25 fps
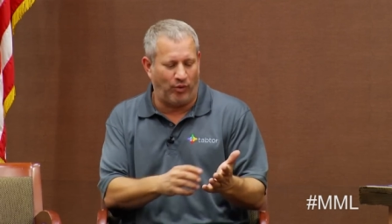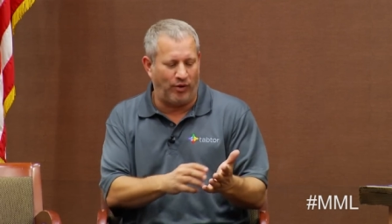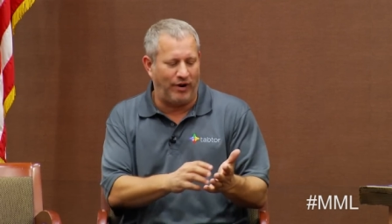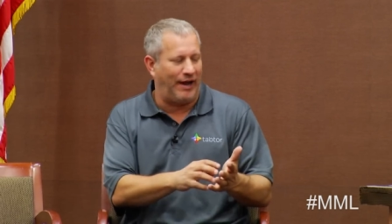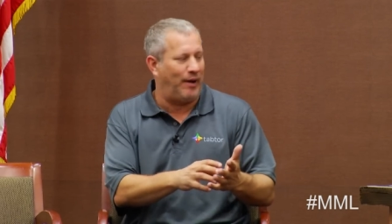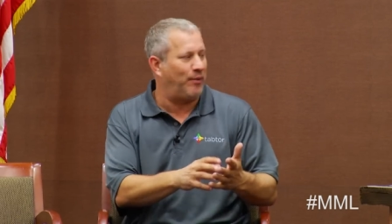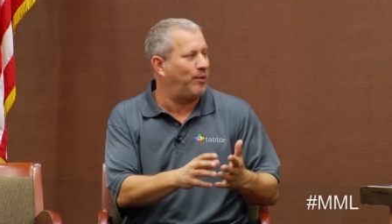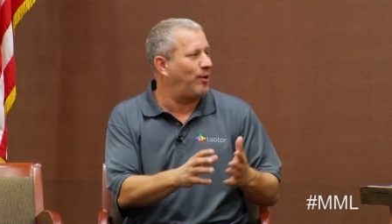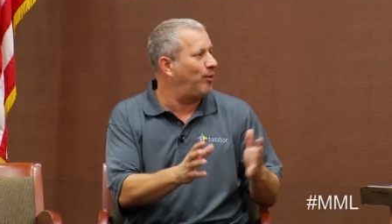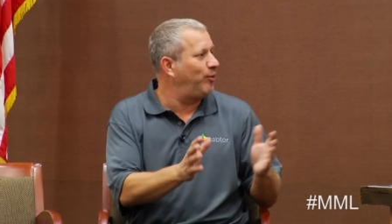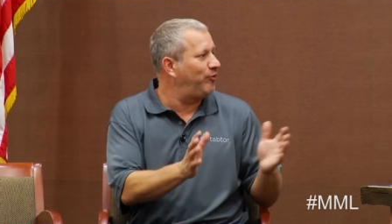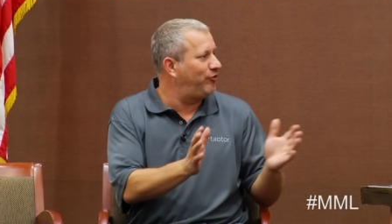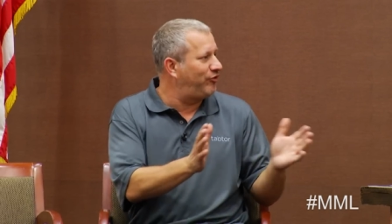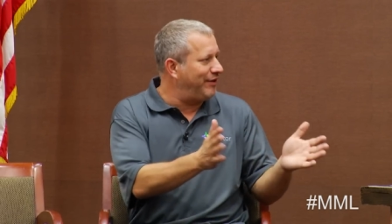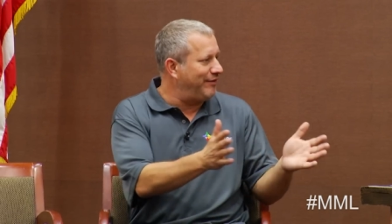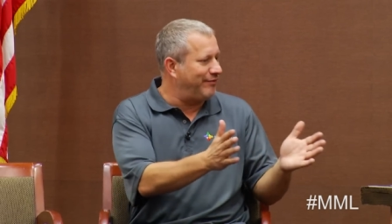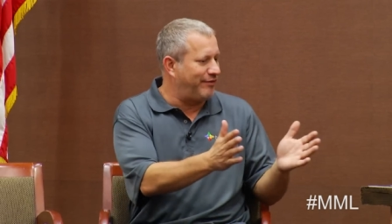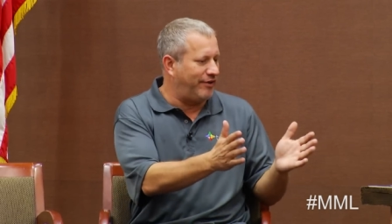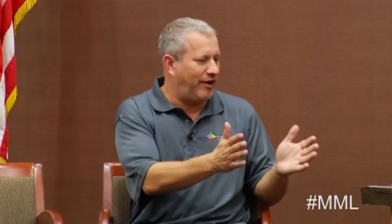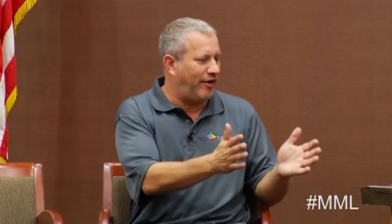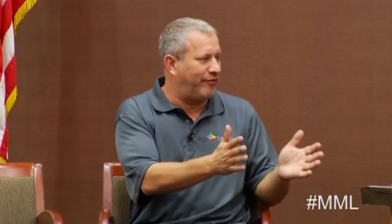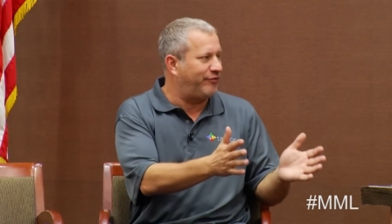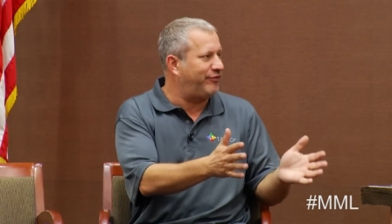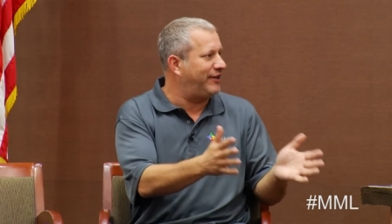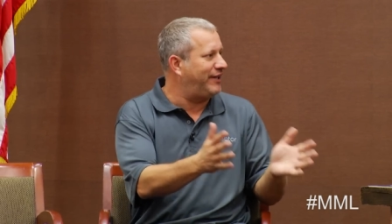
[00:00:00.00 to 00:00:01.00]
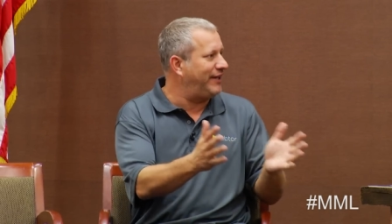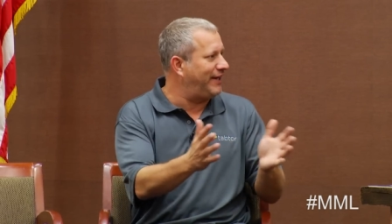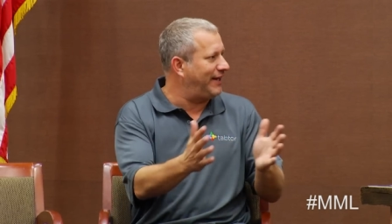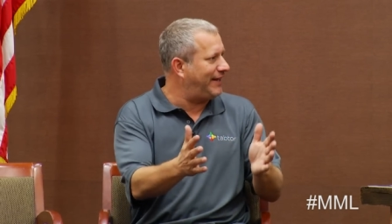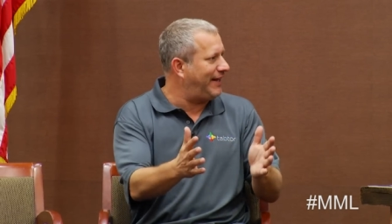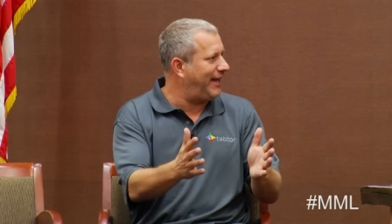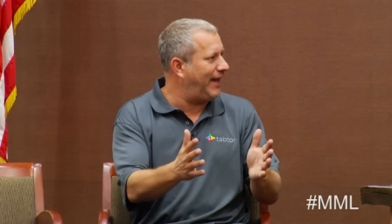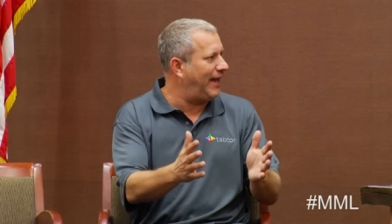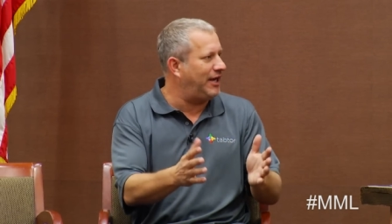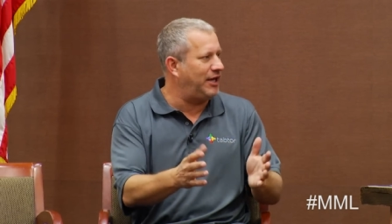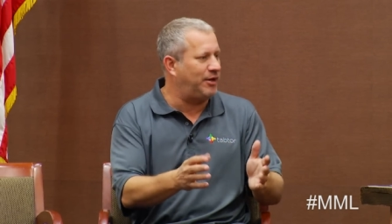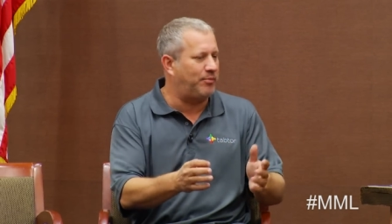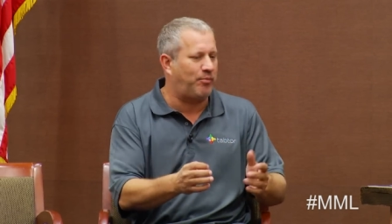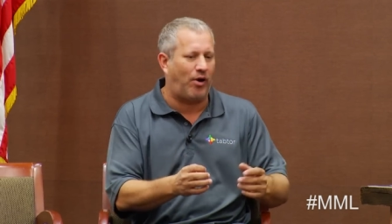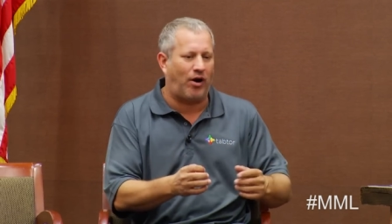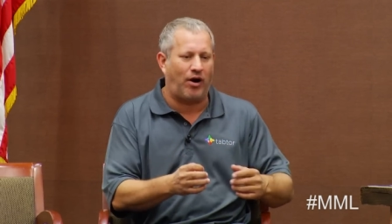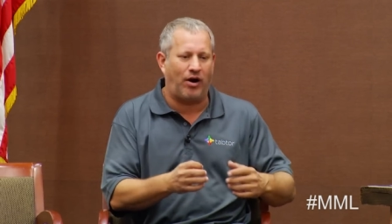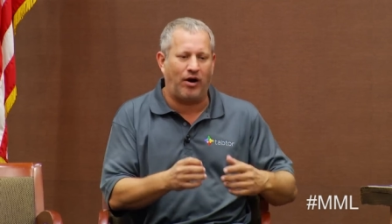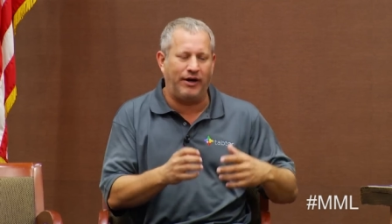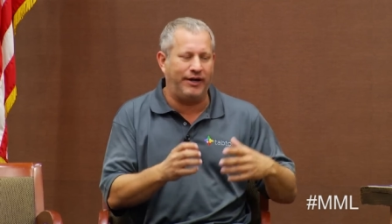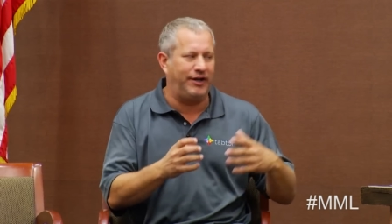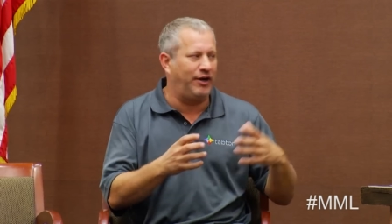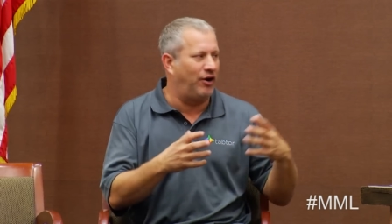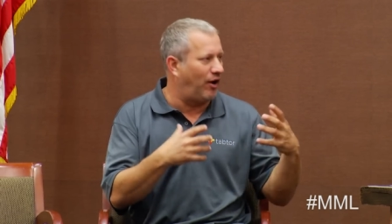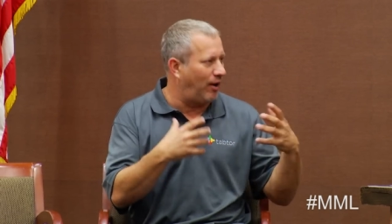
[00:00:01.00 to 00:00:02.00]
and I would always leave enough to get a candy
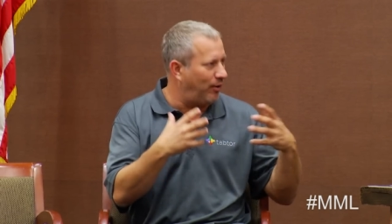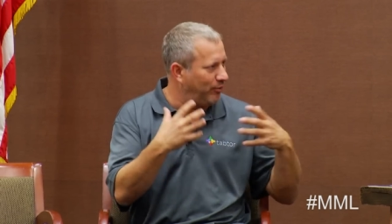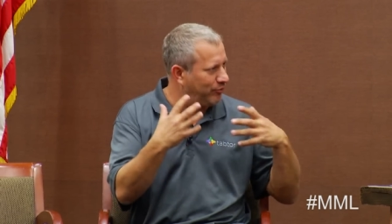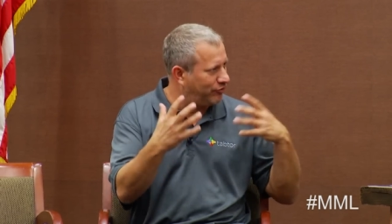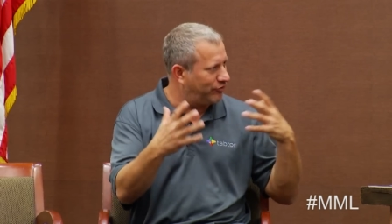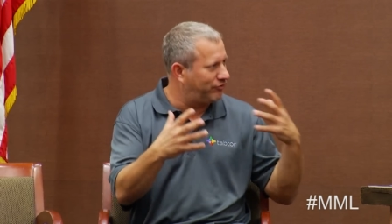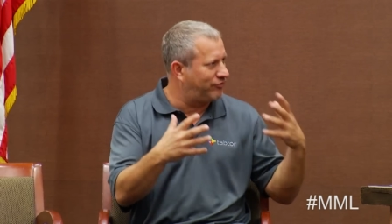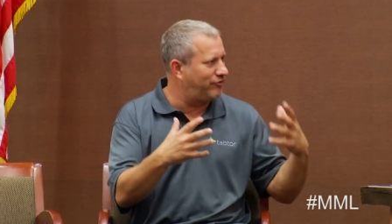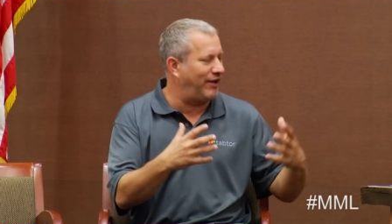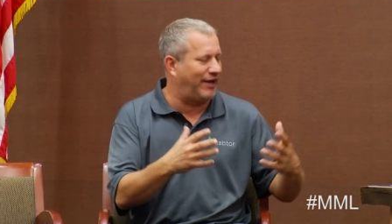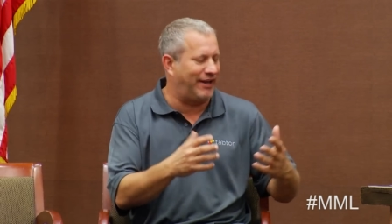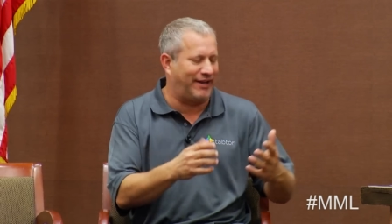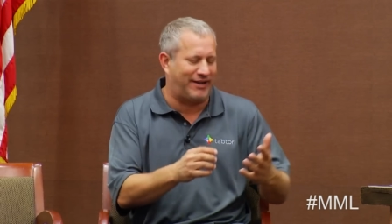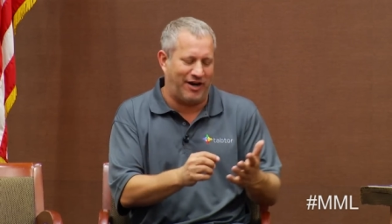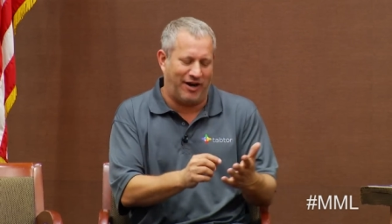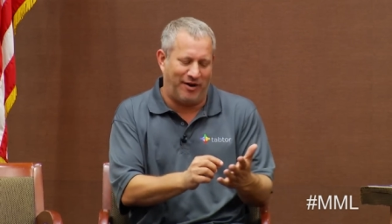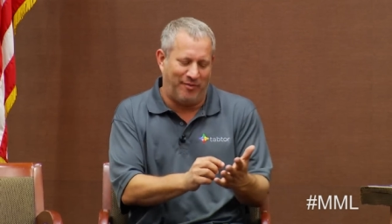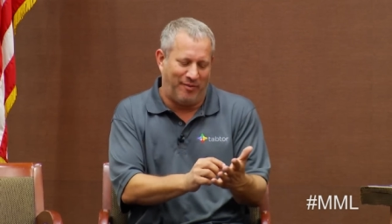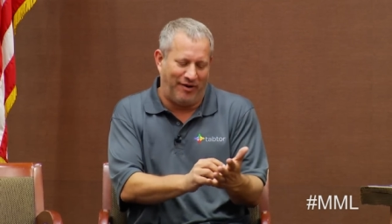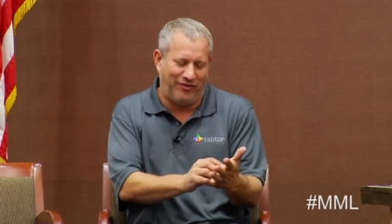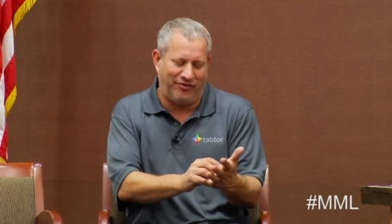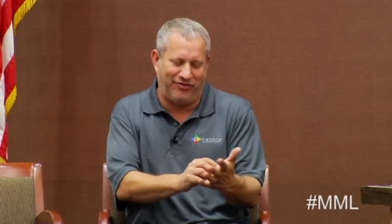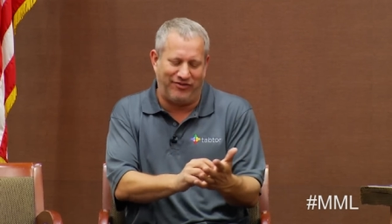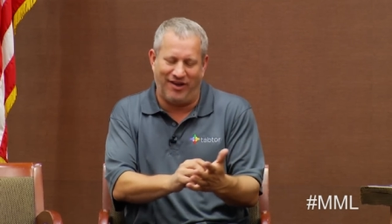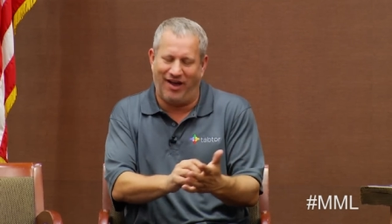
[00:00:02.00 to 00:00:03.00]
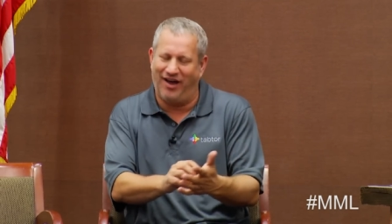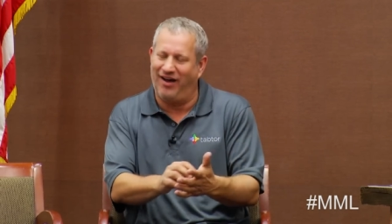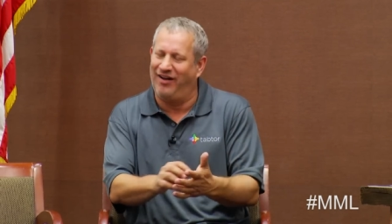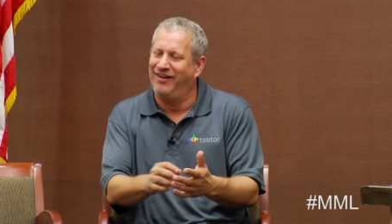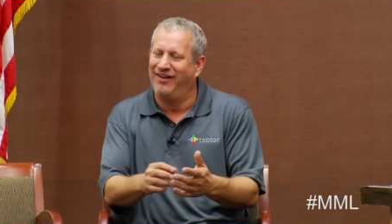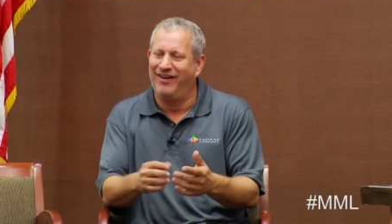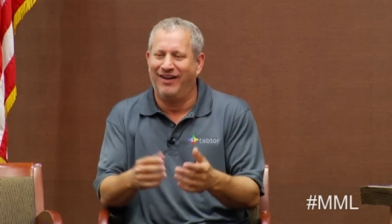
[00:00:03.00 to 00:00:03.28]
bar. You know, I was taking care of myself,